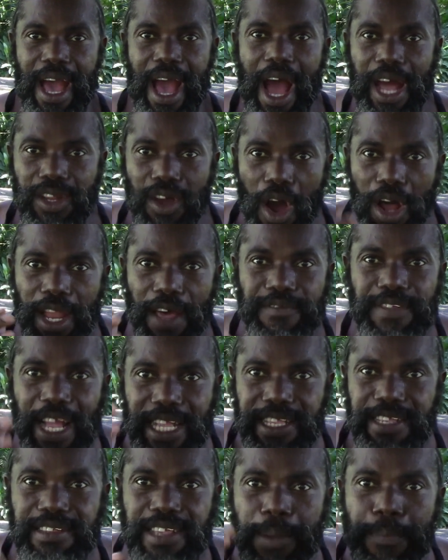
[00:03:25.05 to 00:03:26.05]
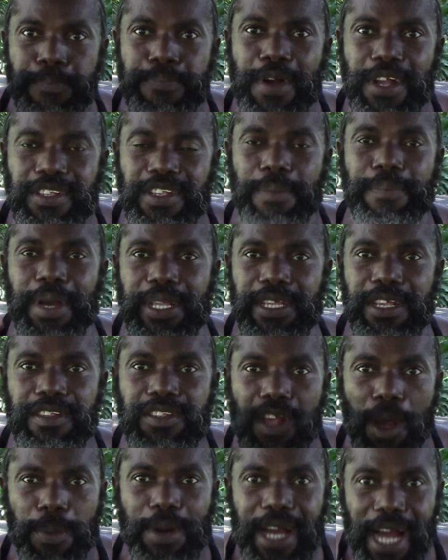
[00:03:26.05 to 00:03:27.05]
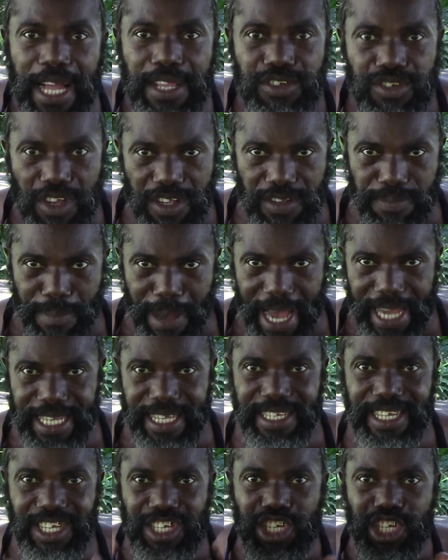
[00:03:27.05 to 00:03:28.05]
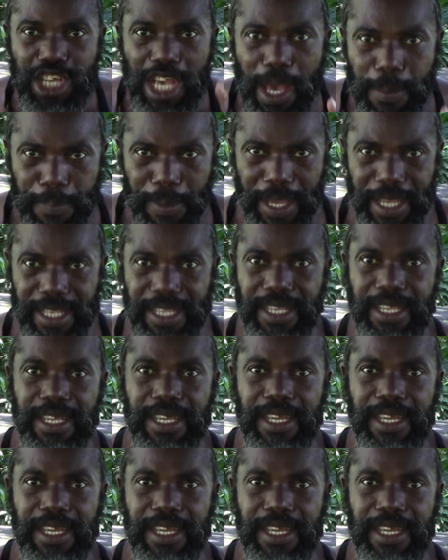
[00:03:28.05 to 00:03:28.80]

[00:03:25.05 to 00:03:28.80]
and all of that is impressed upon the subconscious mind, it is shaping